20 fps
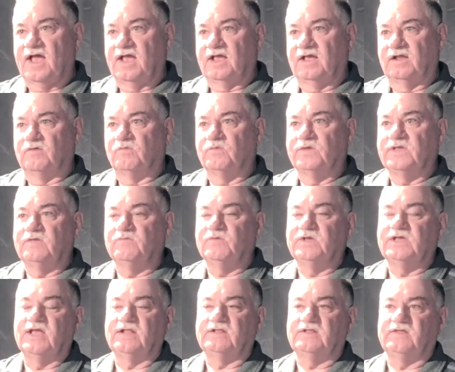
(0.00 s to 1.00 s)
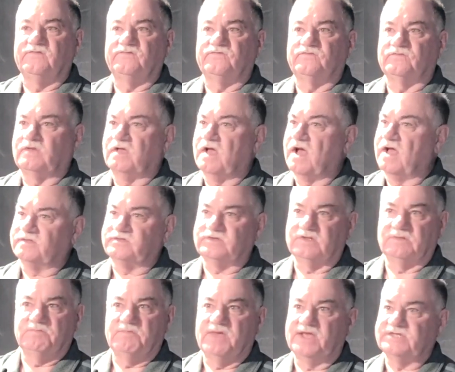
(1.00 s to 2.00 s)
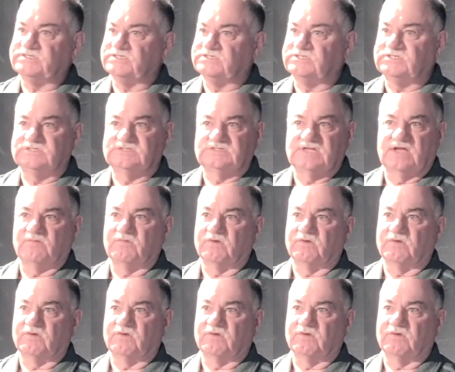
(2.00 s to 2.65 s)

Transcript: We get these constant messages that